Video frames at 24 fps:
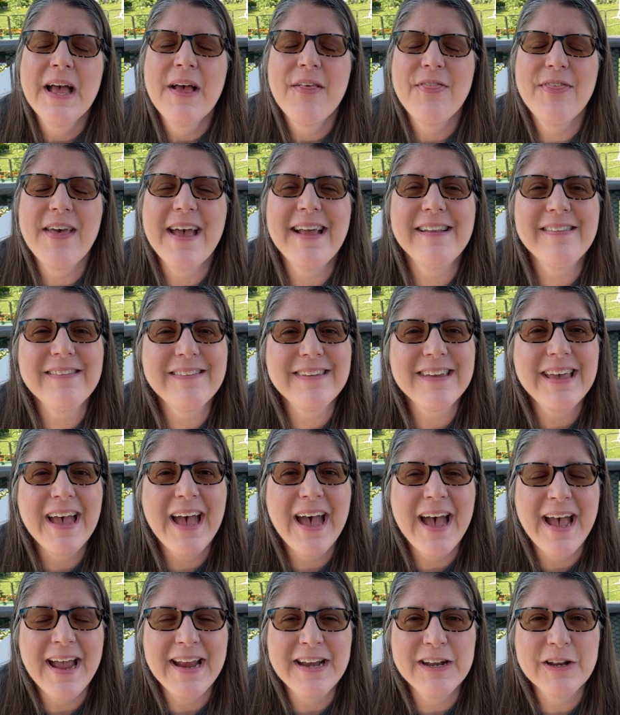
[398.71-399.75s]
That's
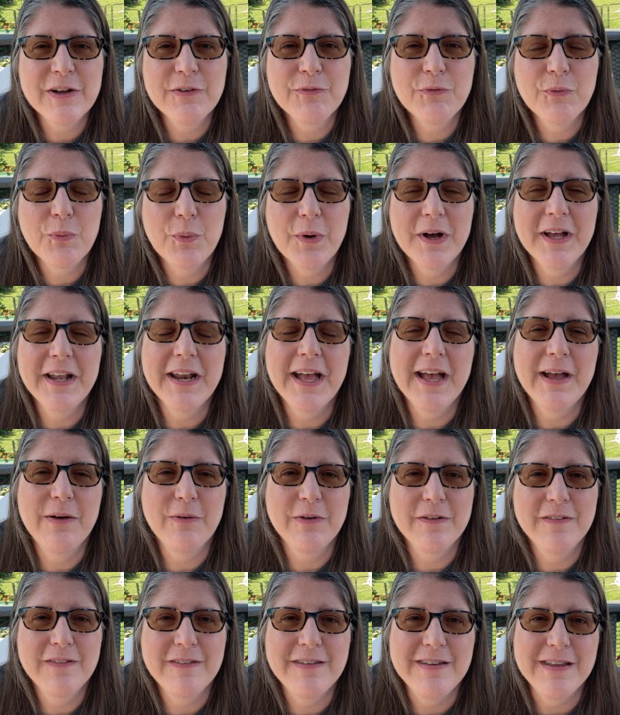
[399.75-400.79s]
kind of what I
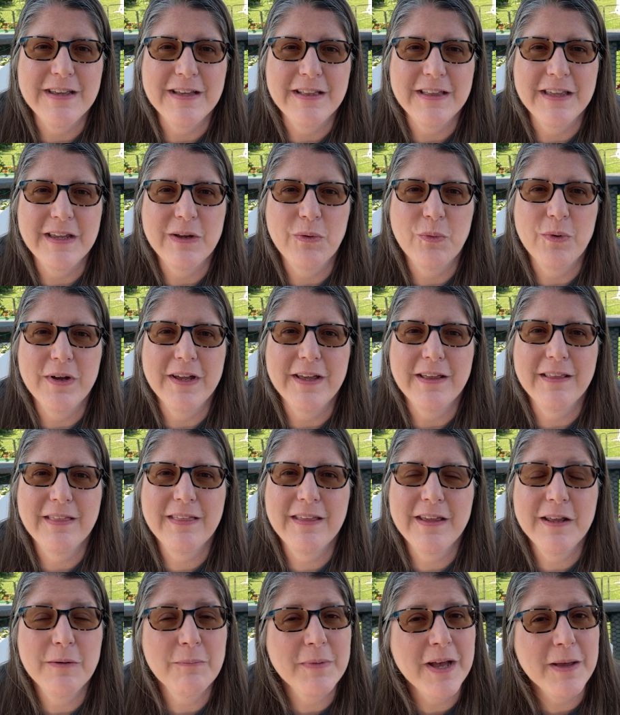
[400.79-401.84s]
was dealing with
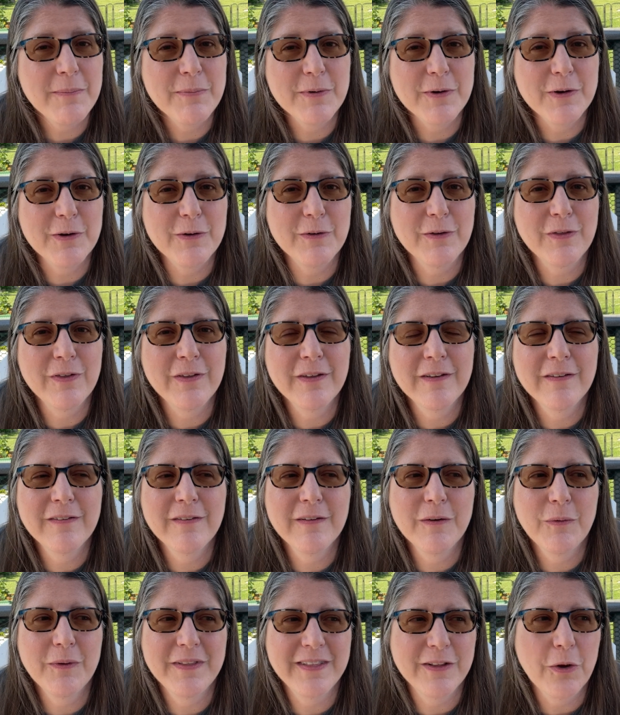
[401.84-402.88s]
in my booth
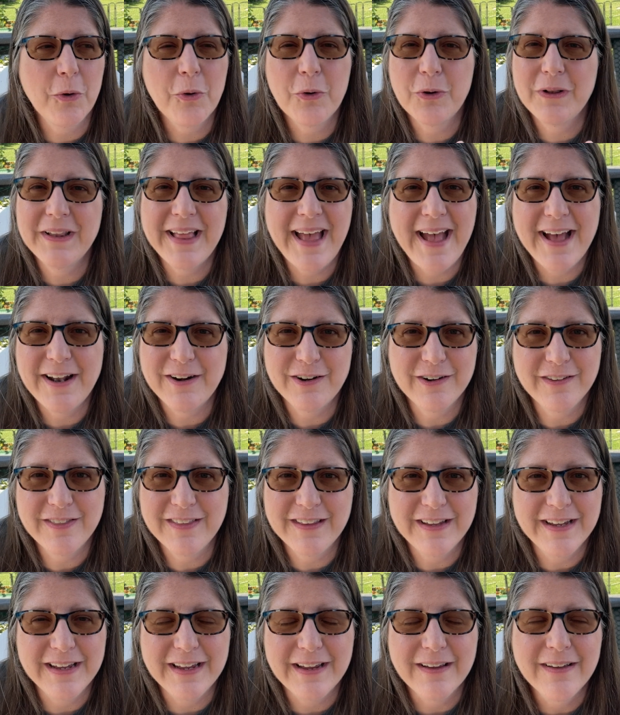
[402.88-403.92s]
with the whole ladder
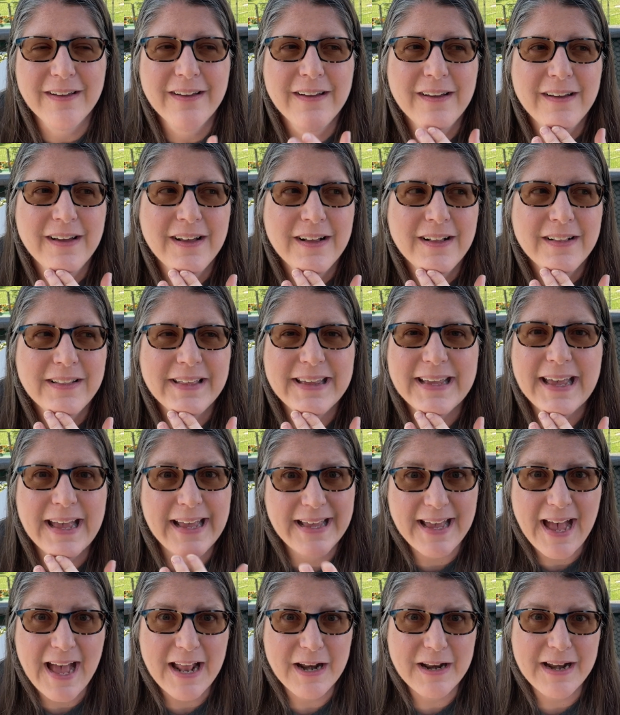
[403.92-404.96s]
thing. Like, I
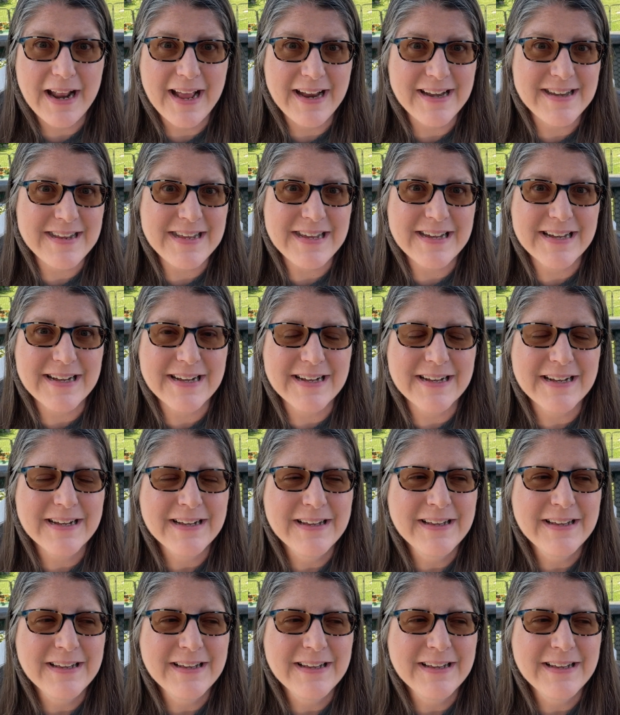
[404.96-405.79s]
got an idea.